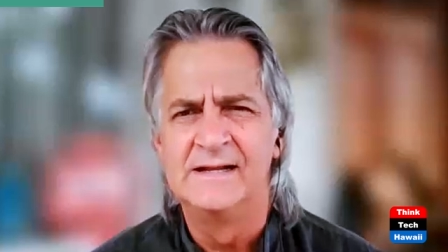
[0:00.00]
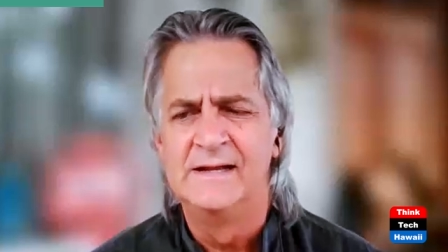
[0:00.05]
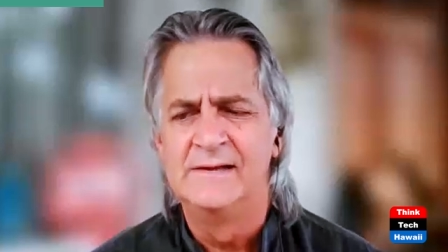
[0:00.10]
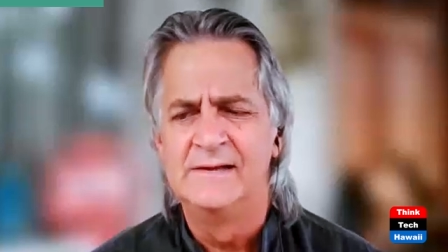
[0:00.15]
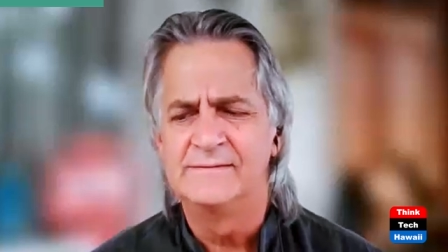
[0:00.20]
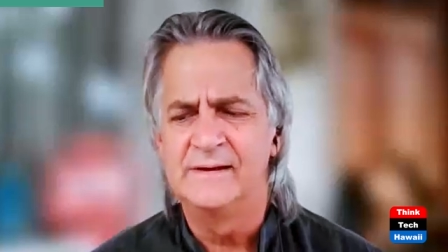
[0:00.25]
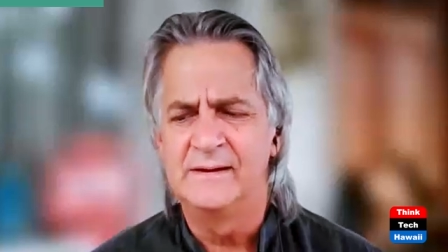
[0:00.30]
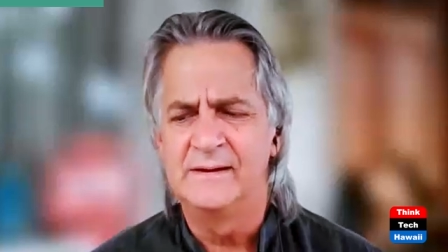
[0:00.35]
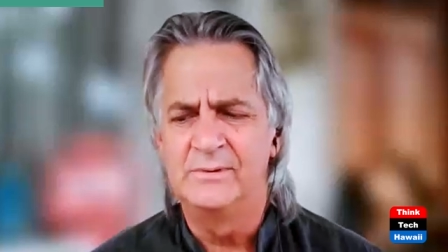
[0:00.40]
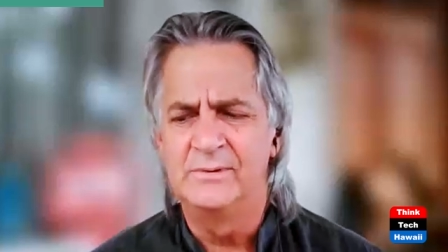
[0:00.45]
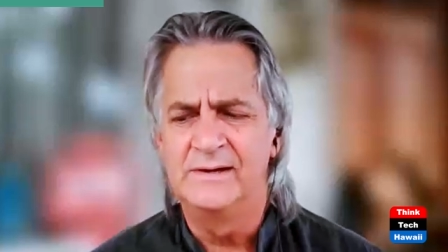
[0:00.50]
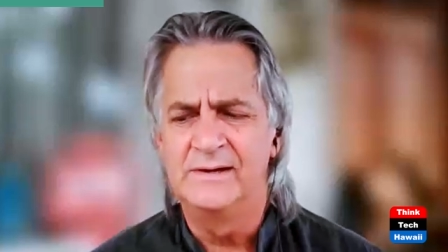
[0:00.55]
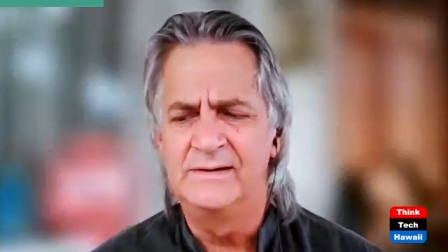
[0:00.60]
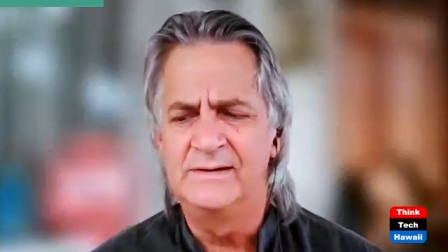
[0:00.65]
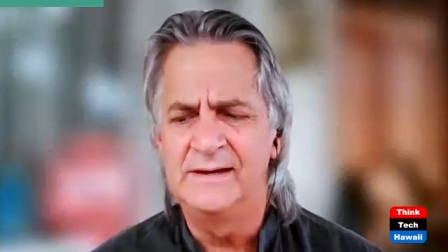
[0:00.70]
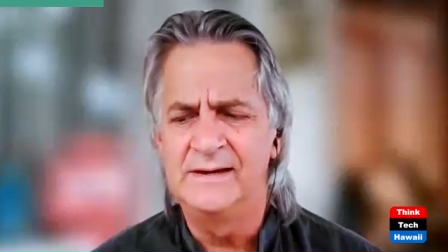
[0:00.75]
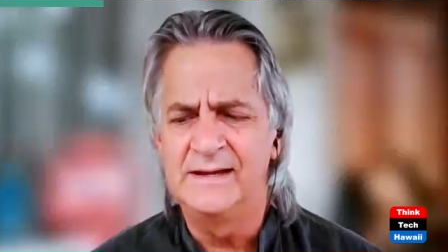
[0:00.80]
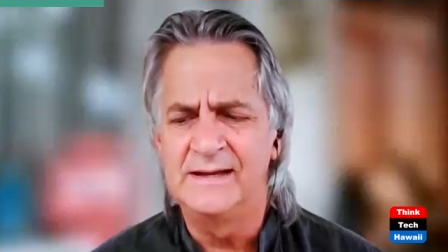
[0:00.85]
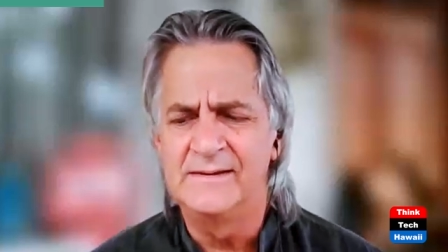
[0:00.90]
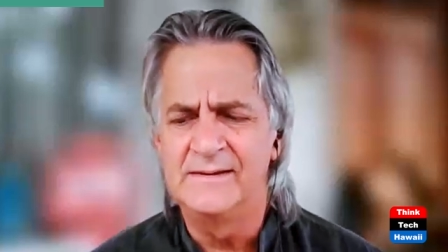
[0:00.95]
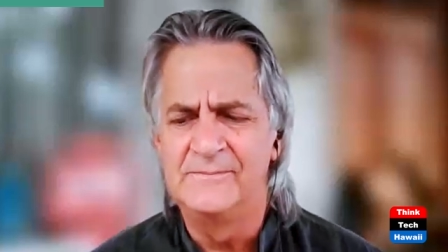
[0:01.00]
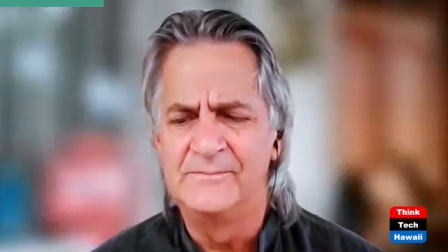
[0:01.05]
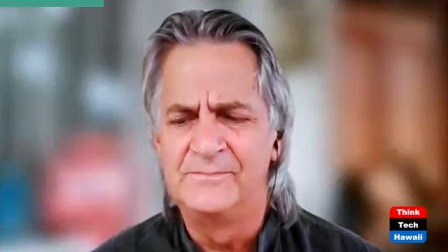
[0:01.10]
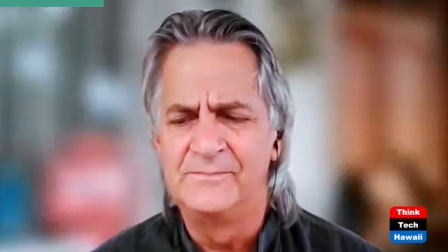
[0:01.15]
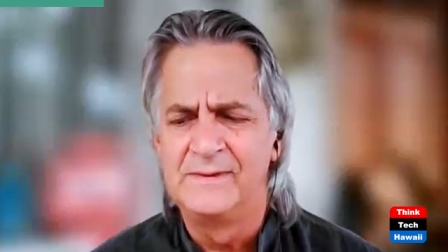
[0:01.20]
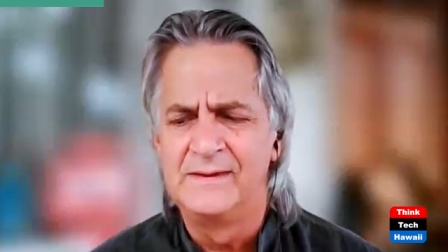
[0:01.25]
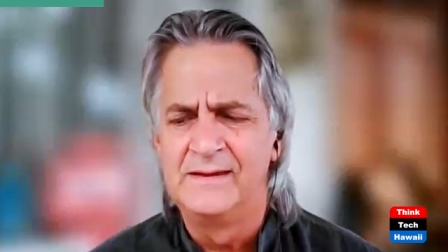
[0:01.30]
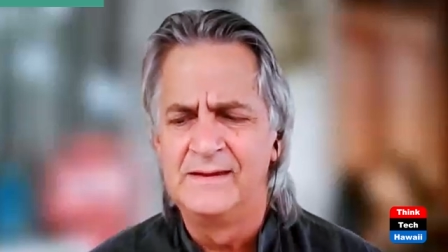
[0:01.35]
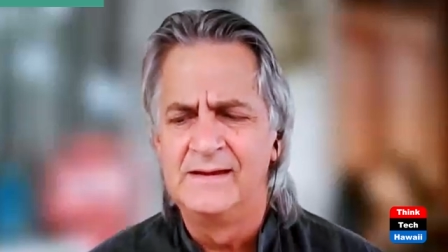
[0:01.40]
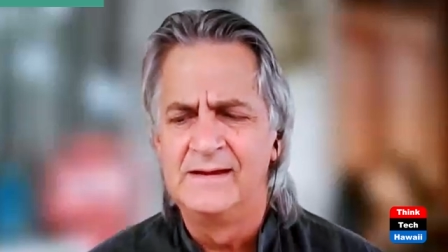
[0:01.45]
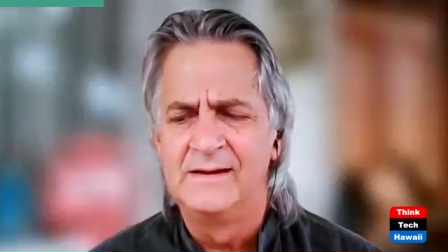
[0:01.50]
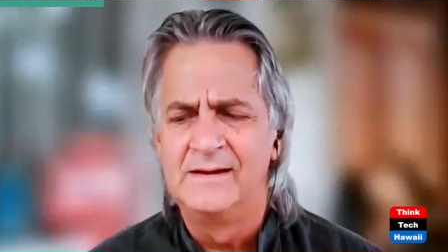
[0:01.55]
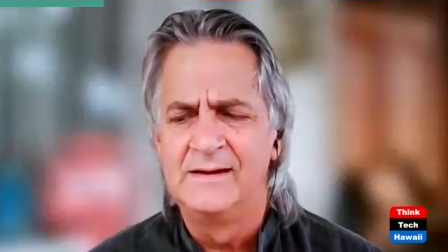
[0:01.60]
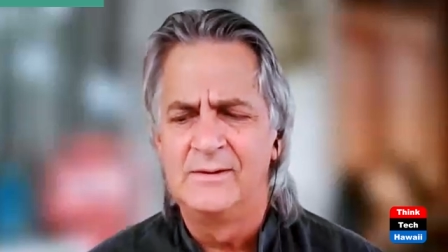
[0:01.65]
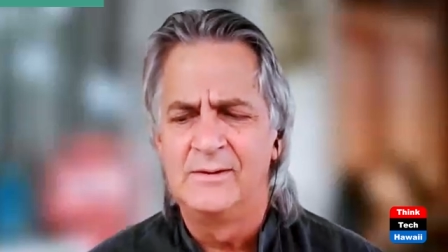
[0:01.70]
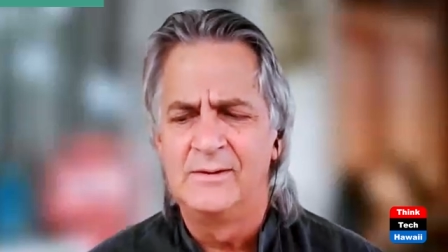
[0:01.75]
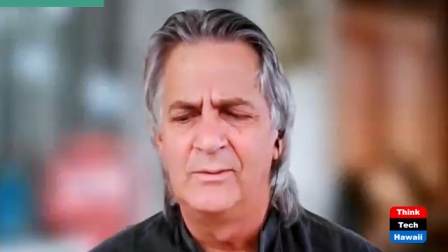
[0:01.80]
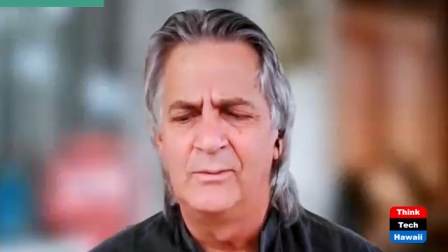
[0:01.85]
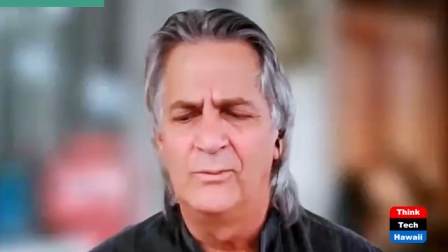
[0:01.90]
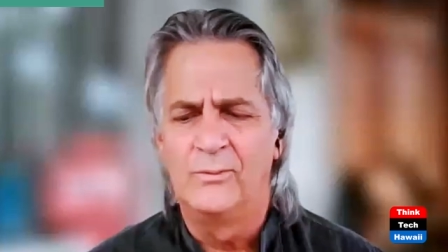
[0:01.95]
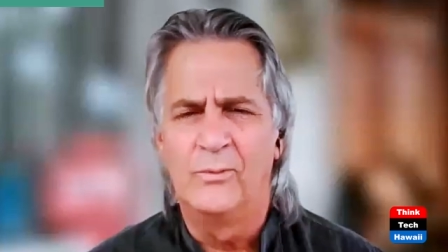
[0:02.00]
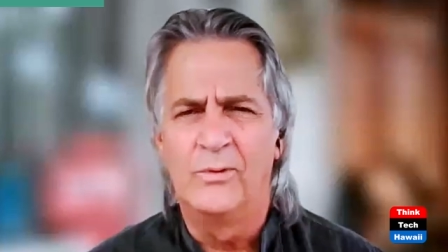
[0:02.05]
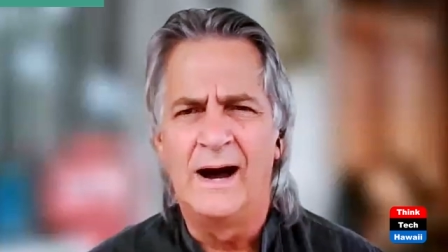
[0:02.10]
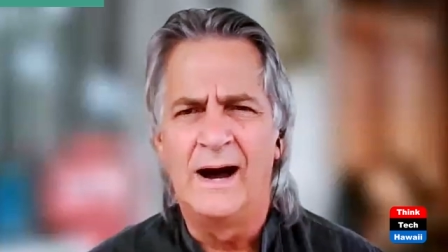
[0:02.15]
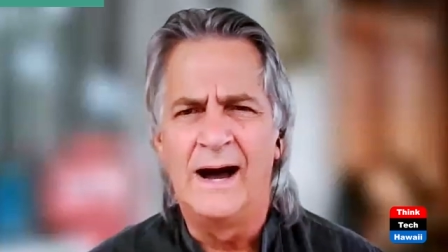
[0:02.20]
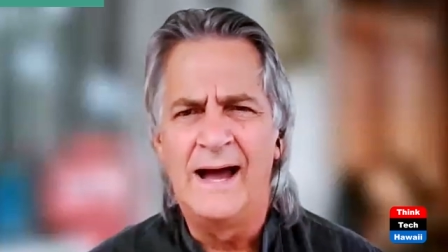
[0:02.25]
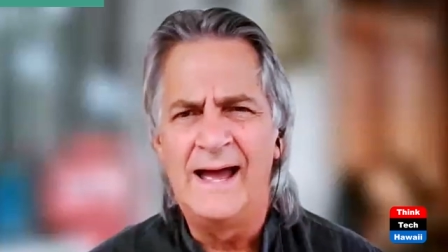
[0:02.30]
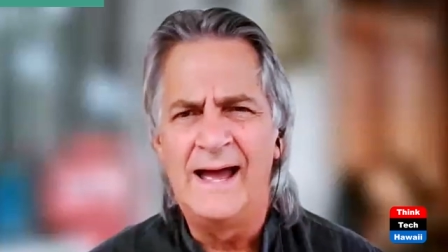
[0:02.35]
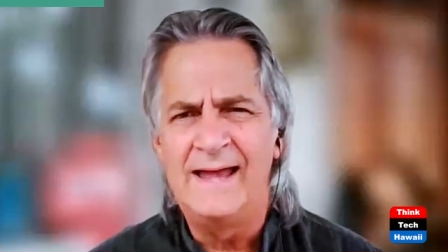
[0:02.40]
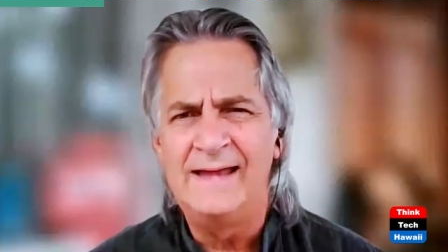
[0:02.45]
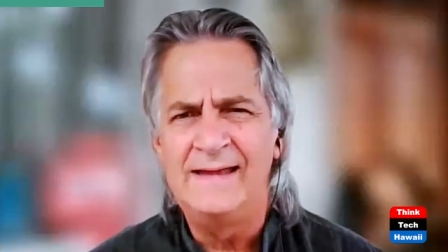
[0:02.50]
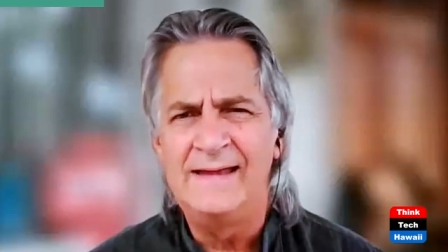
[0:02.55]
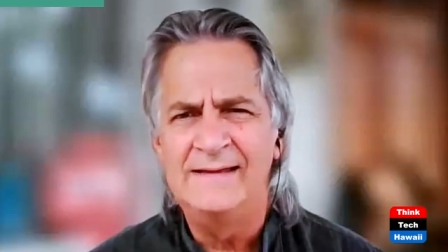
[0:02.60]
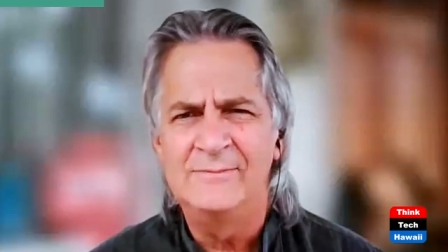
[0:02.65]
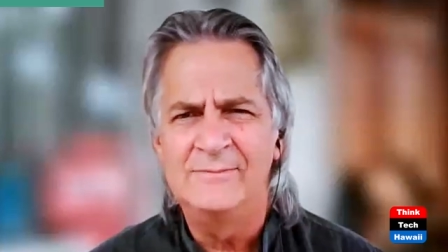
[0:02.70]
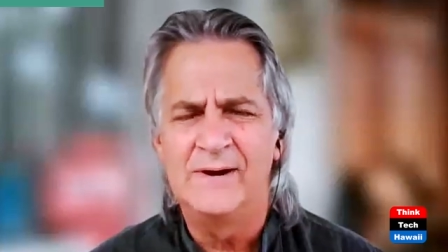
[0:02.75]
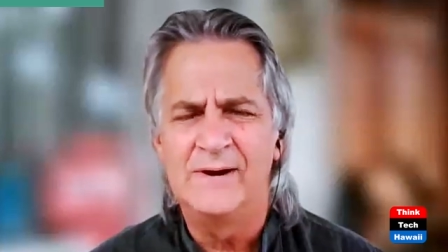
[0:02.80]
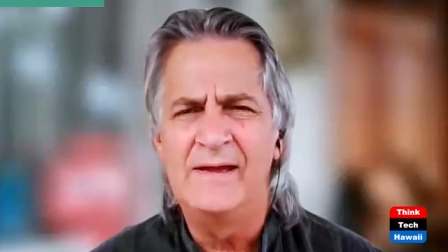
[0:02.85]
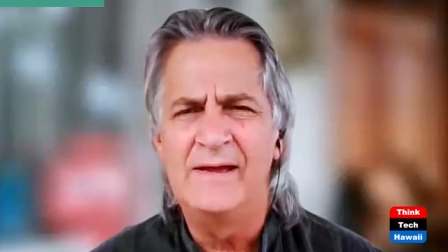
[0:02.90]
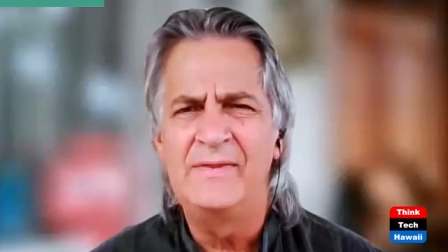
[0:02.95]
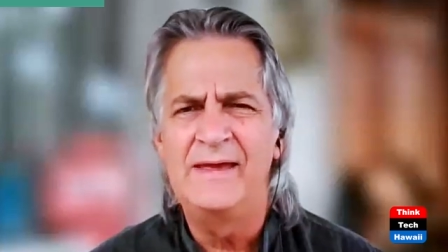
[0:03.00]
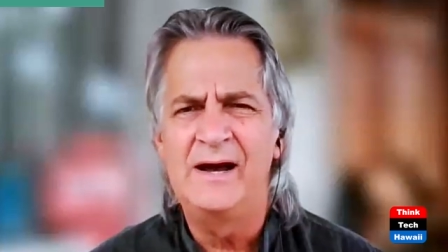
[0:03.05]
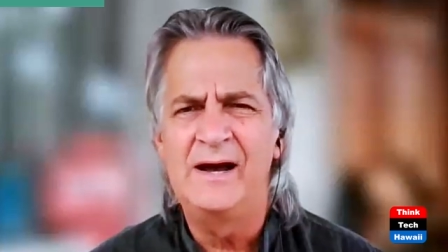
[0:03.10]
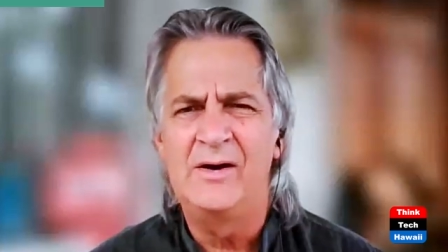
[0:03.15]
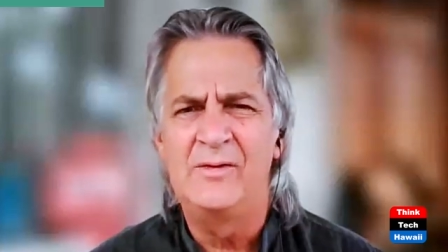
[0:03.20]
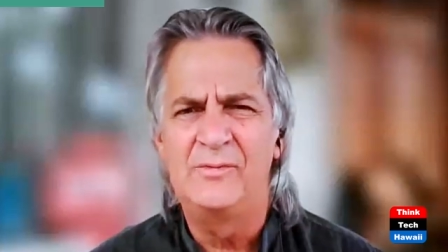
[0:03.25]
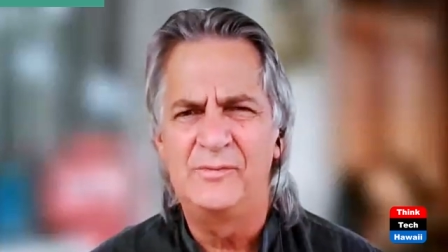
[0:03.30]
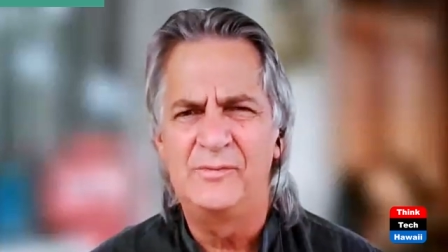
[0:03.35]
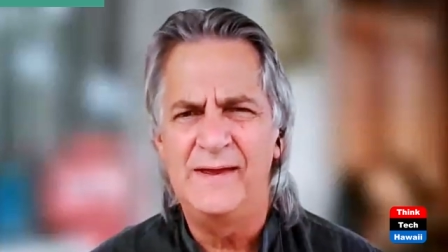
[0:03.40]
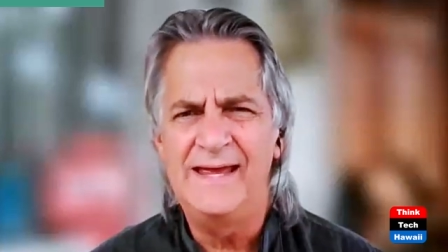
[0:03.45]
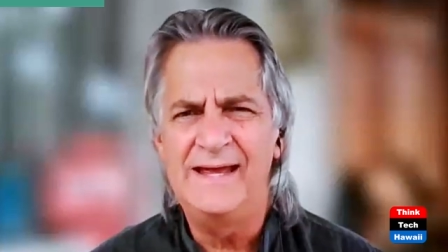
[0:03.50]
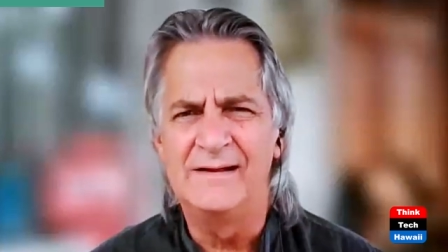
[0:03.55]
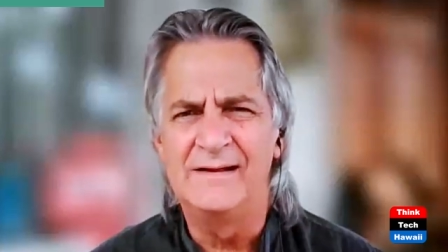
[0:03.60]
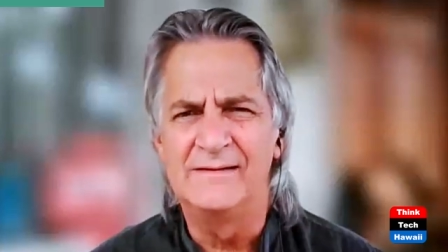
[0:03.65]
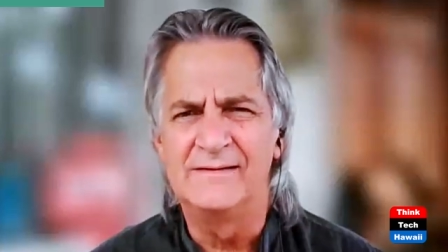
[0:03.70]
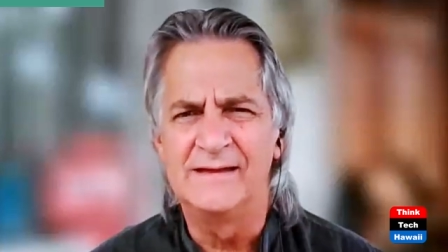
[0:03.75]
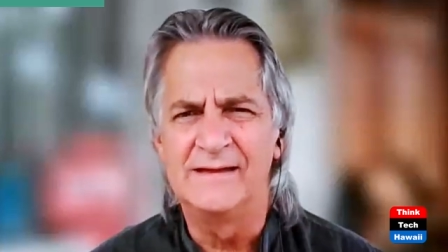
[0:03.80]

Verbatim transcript: So I'm wondering why why they all failed.